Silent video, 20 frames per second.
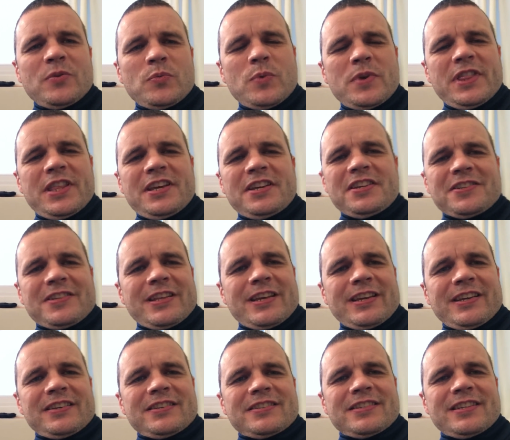with these
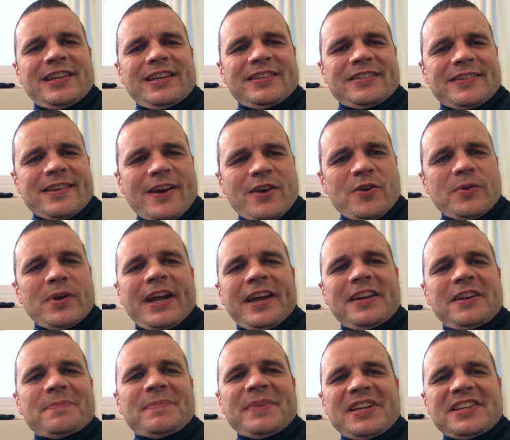things, it's
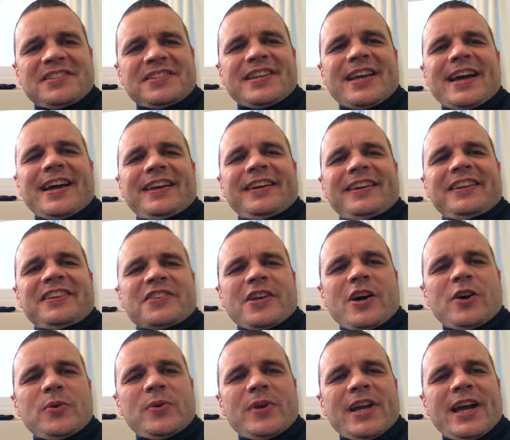okay to be sad, and it's
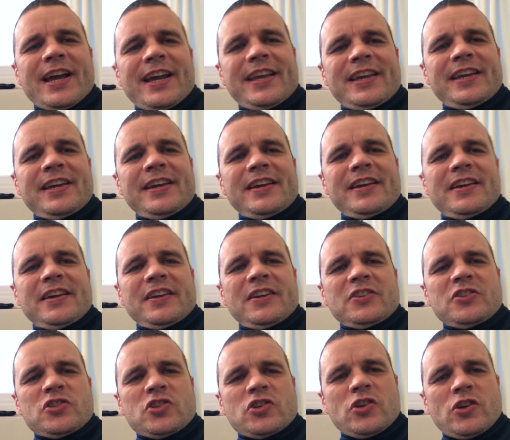okay
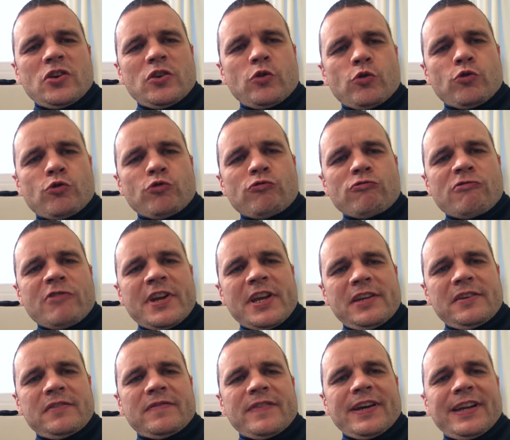to
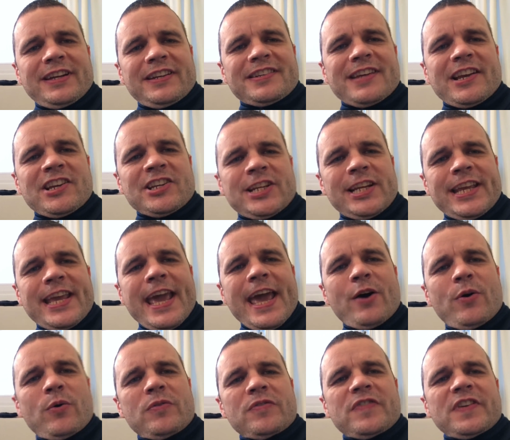grieve, and it's actually
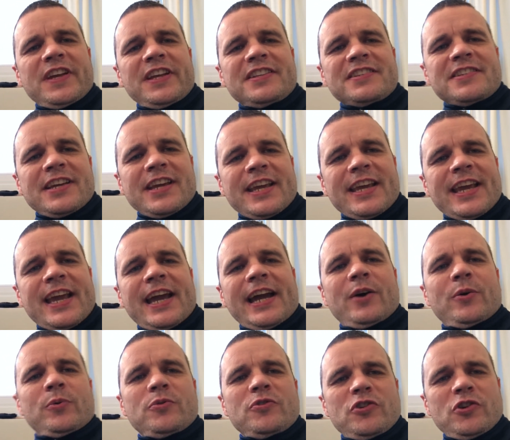healthy to
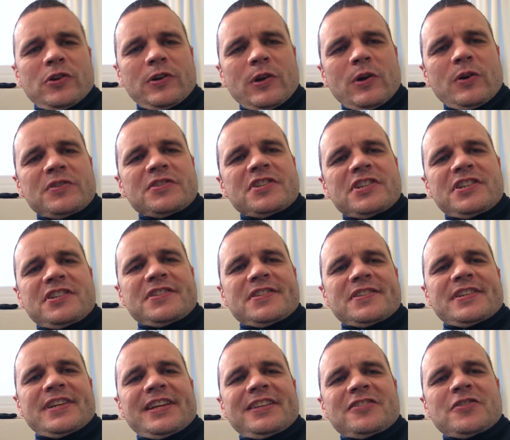count your
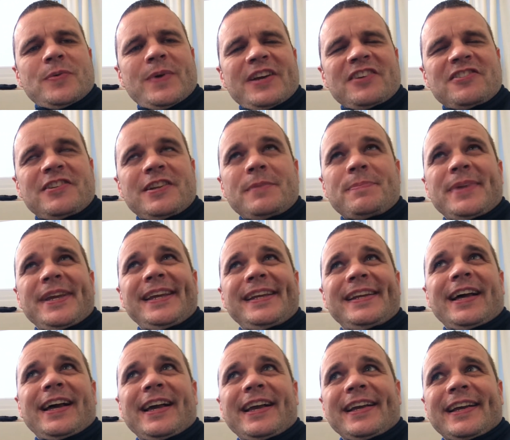losses and to actually be
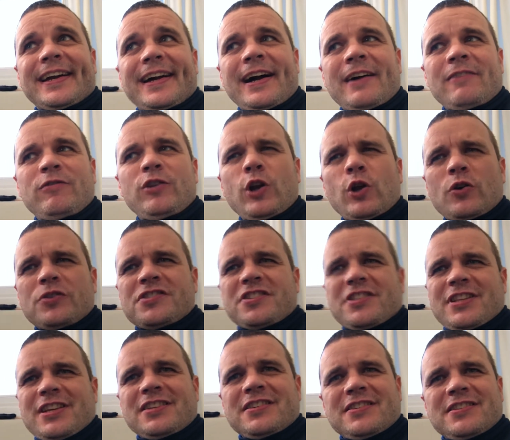like, I've lost
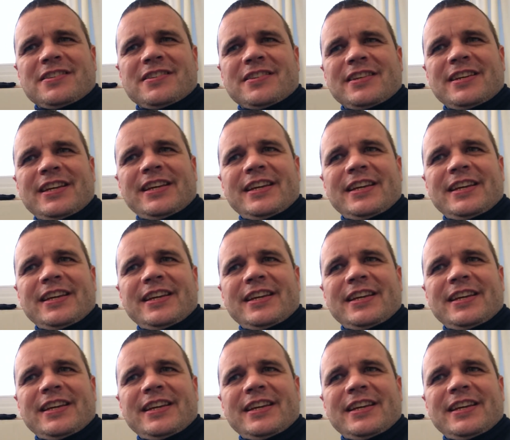this